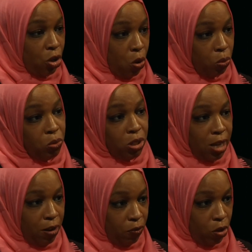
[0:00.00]
own
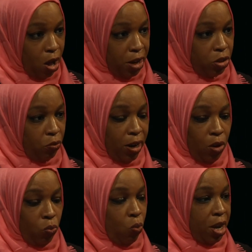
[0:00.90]
set of laws
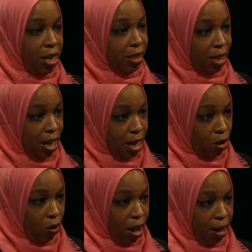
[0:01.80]
around what is a hate
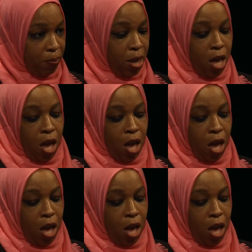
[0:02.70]
crime